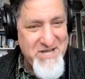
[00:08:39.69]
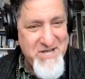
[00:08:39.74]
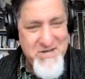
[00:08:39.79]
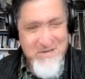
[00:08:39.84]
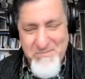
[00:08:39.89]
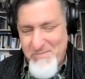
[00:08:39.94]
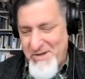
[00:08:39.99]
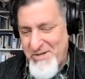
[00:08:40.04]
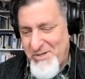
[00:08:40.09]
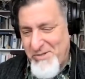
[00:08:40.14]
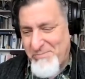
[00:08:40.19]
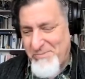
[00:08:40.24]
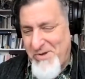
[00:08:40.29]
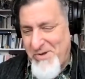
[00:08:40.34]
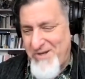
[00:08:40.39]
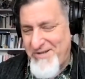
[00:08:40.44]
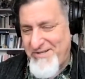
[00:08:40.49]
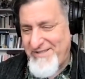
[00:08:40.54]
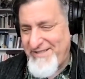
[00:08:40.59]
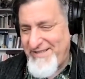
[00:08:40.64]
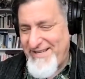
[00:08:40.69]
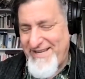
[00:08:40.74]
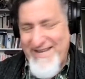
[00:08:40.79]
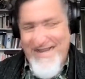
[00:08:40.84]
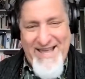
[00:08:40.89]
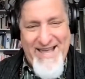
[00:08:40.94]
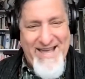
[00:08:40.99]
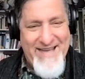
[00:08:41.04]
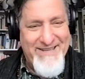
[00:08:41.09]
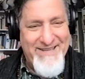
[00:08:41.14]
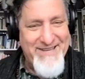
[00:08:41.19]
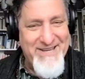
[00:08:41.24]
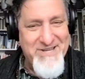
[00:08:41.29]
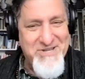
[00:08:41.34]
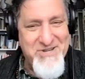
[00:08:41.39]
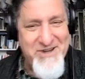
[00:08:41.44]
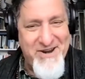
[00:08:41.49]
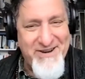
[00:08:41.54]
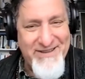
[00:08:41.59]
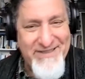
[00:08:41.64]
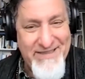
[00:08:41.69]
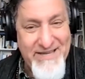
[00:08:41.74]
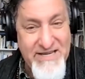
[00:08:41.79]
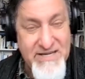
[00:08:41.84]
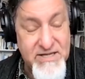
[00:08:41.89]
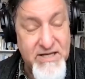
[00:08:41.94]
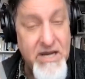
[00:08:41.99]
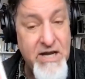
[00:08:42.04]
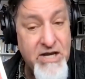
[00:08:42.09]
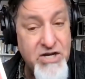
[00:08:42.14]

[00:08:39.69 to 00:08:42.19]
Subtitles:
Michael Bon and Sharon Thiessen.